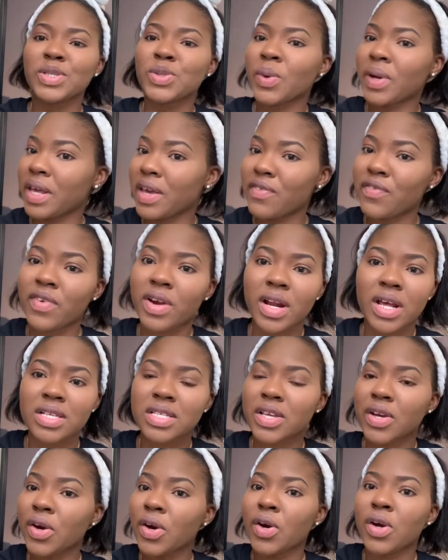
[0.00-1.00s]
on your friend and say,
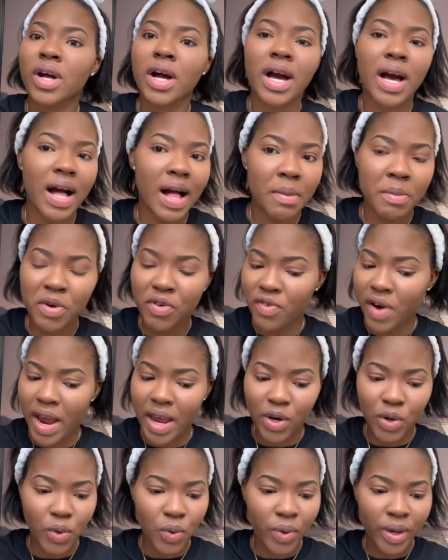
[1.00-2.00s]
girl, call me right
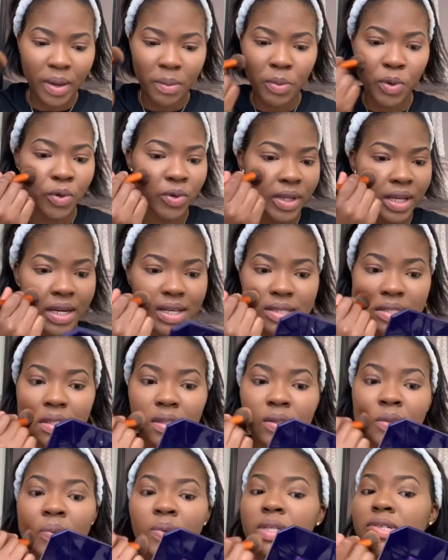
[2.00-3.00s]
now. Get me out of the
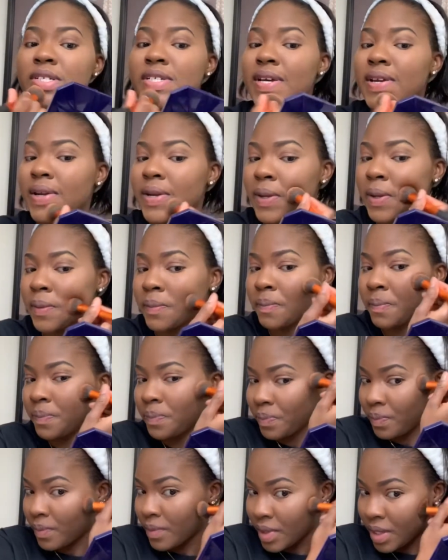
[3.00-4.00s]
situation.
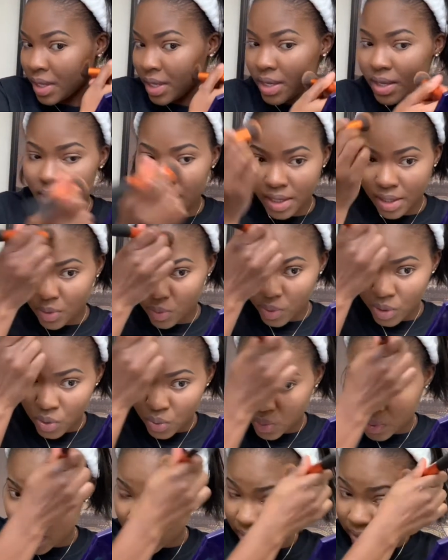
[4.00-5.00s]
Yeah, we do
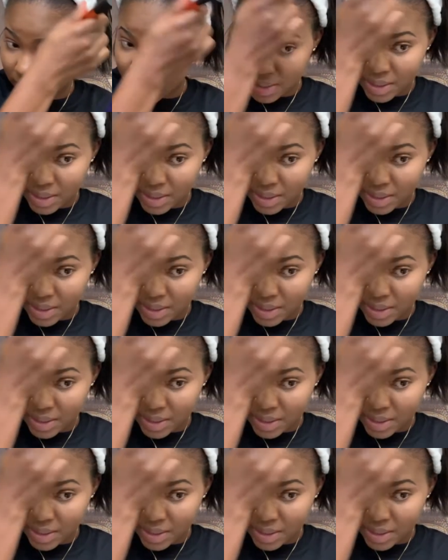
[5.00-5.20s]
that.